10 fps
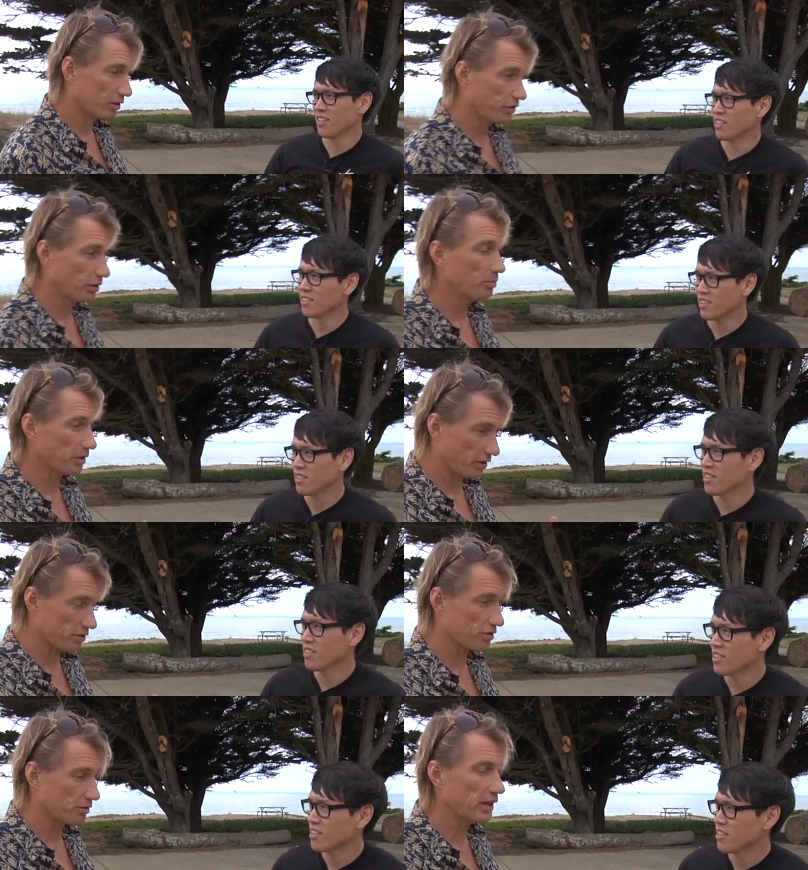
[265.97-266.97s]
Speaker 1: or two, but there's
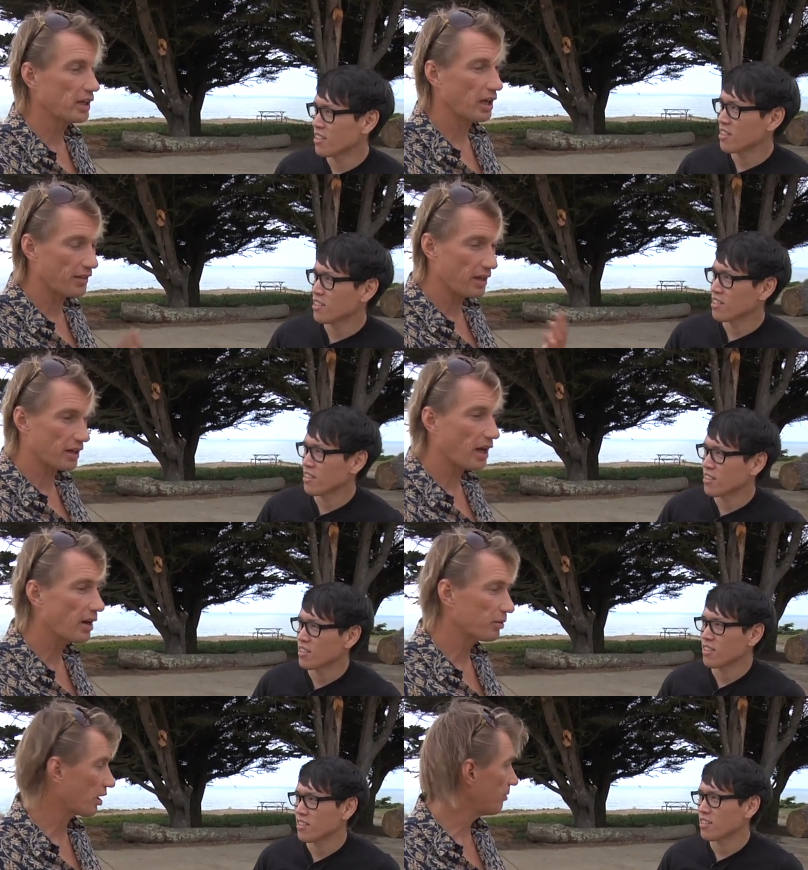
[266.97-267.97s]
three, and then a guy
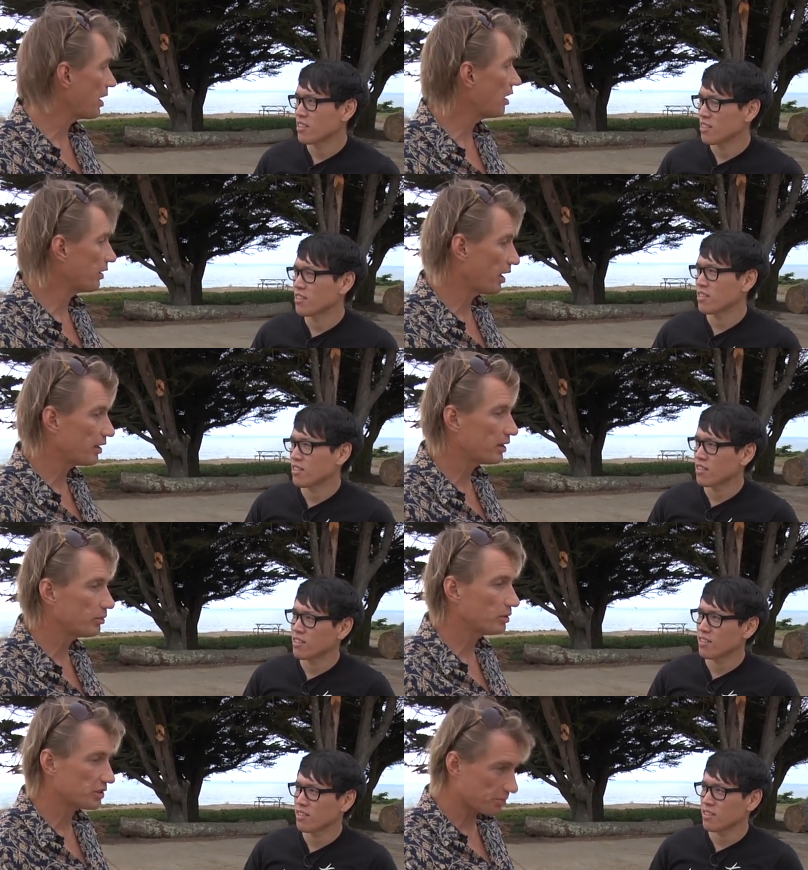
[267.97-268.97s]
will come out and he
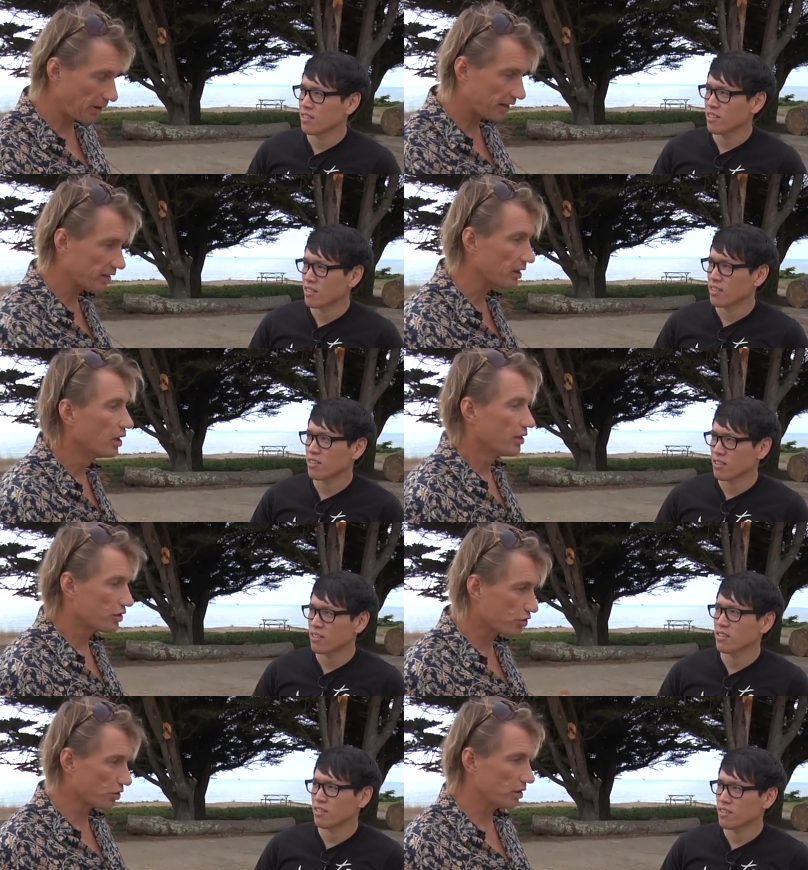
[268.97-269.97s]
will inspect it. There's
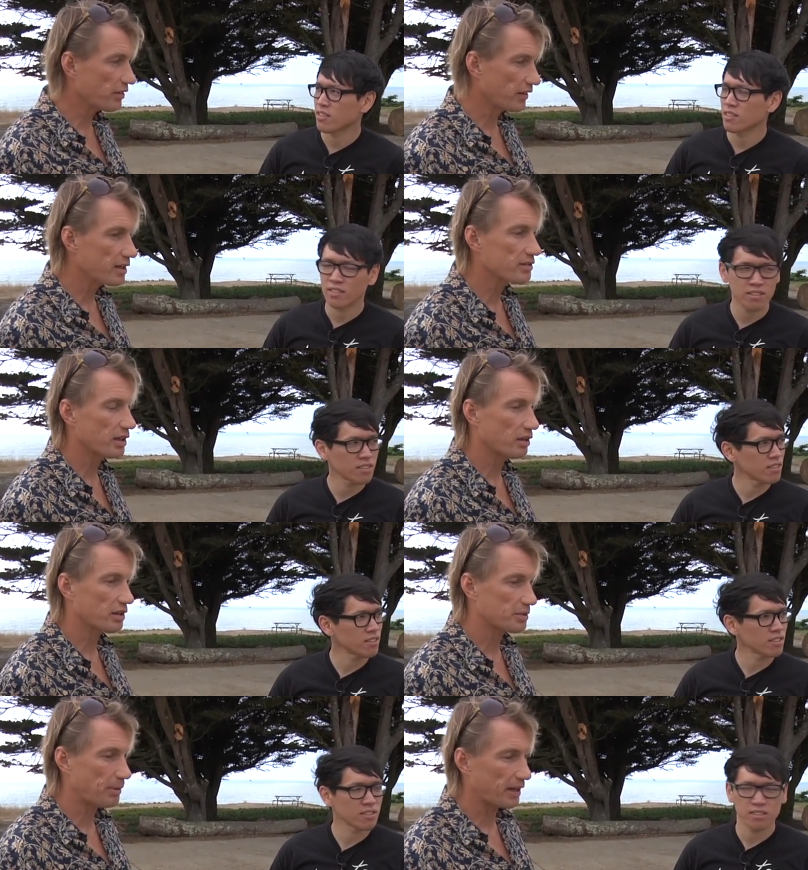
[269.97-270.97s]
certain things that are
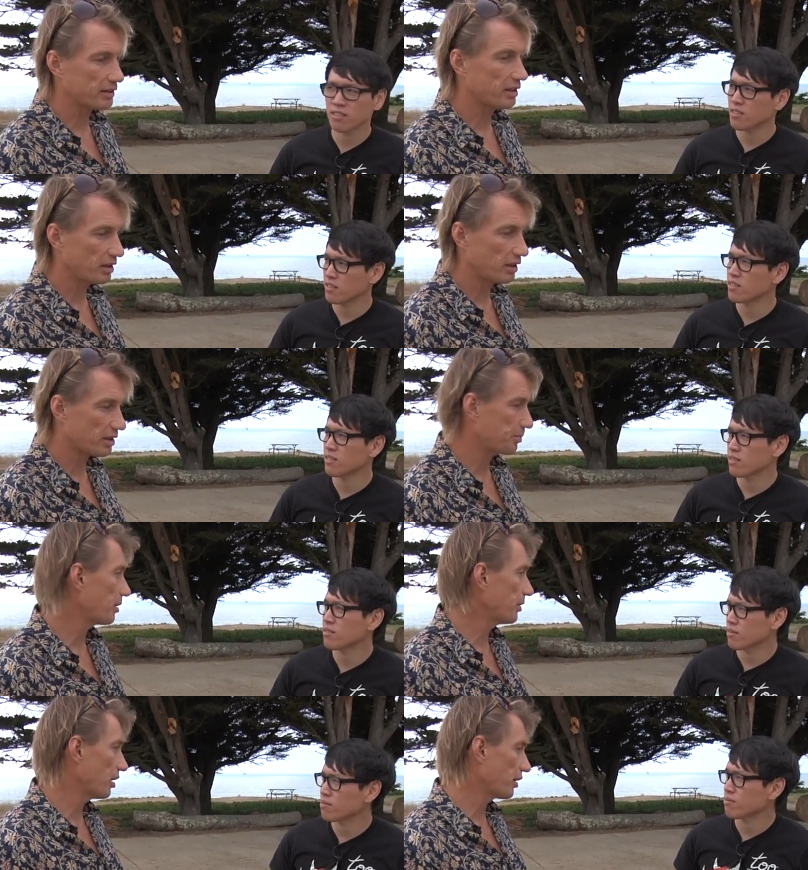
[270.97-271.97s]
expected in an experimental